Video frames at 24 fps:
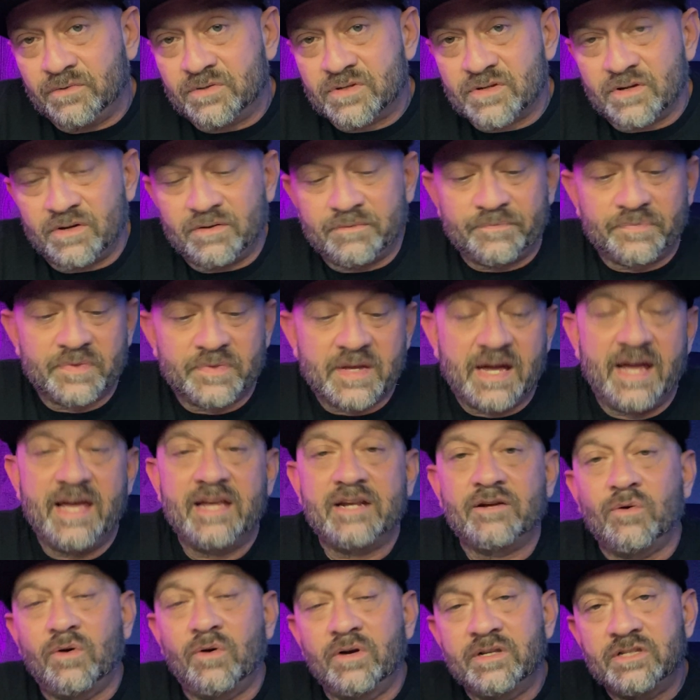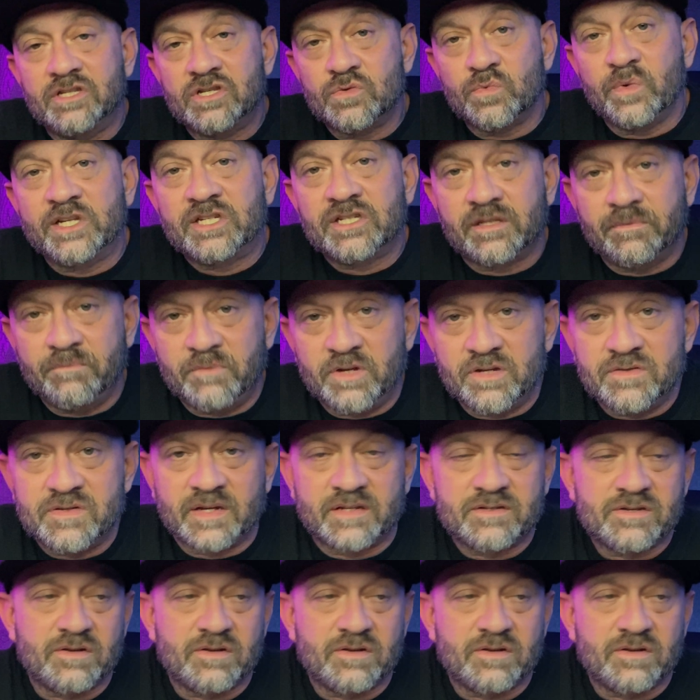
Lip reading: So I had to go and switch the music.